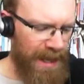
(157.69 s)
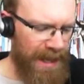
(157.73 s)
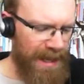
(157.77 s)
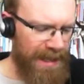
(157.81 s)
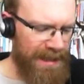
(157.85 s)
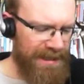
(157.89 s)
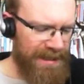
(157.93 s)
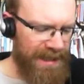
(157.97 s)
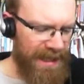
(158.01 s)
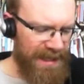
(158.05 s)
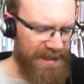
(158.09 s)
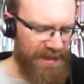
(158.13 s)

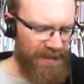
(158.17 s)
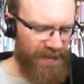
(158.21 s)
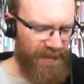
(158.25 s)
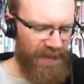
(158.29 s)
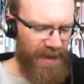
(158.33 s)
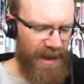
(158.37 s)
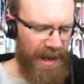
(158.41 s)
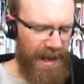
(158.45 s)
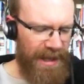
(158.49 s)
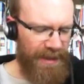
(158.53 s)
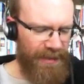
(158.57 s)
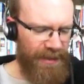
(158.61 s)

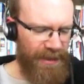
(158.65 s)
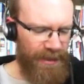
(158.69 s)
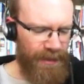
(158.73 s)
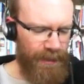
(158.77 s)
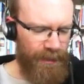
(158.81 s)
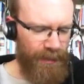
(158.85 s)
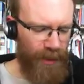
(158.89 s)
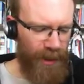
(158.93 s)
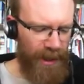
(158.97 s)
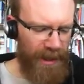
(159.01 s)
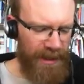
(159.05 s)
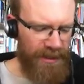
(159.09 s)
Testify that the
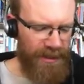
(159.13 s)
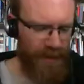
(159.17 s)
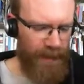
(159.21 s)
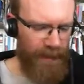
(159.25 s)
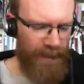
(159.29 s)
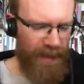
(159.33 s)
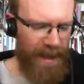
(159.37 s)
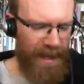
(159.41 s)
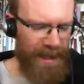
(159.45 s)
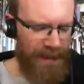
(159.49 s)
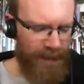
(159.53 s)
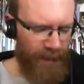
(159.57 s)
bricks are
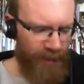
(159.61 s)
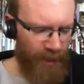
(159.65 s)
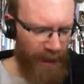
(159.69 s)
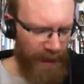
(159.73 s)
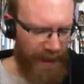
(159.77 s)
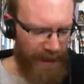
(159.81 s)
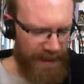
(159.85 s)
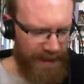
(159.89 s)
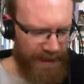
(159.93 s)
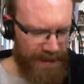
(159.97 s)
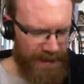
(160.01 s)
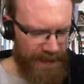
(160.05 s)
baked
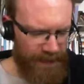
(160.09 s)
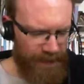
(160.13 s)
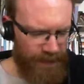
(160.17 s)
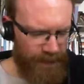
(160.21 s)
bricks.